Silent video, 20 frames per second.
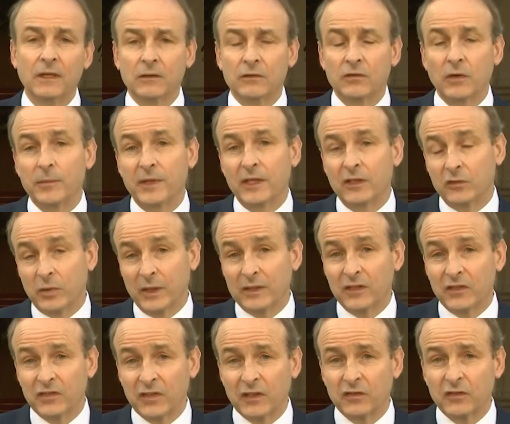From the
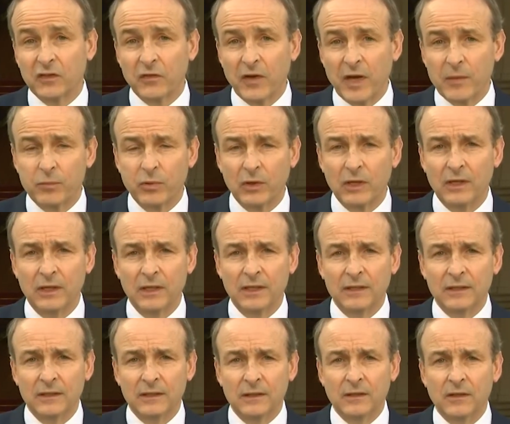26th of April,
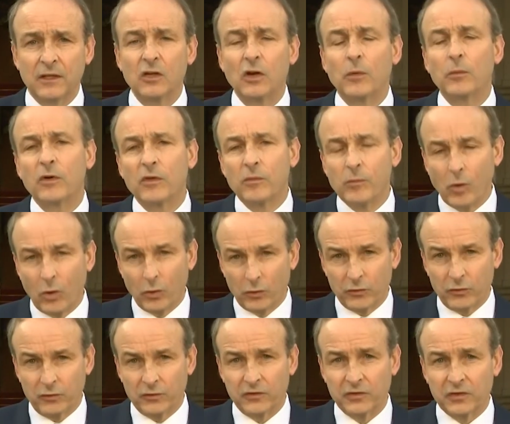the number of
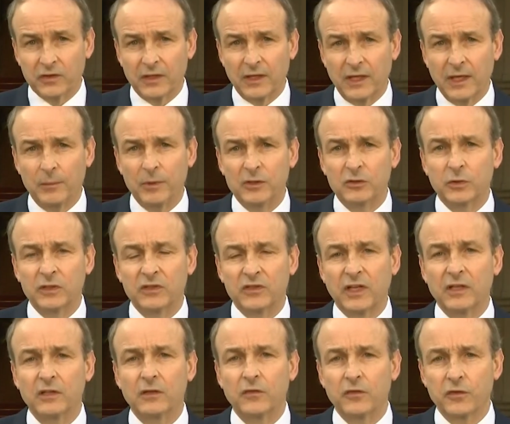mourners able to
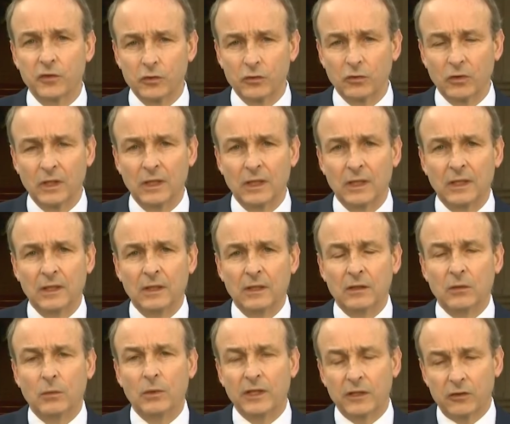attend a funeral
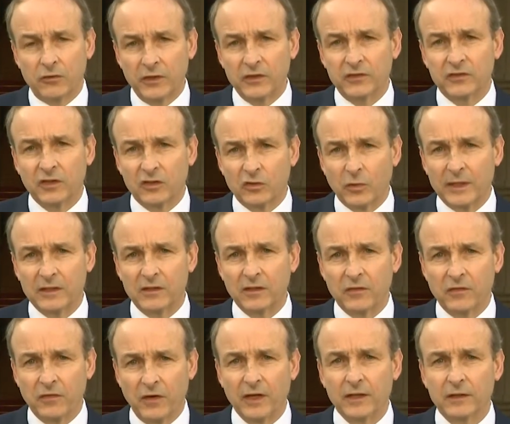will increase to
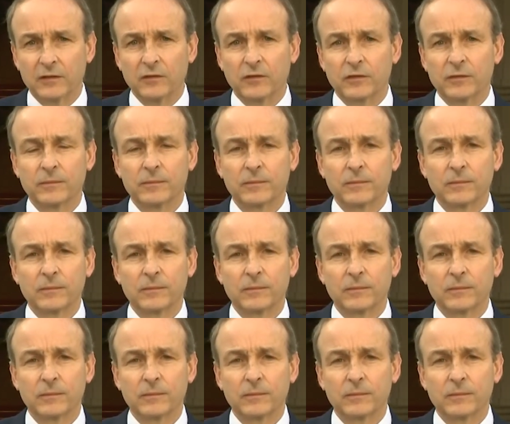25.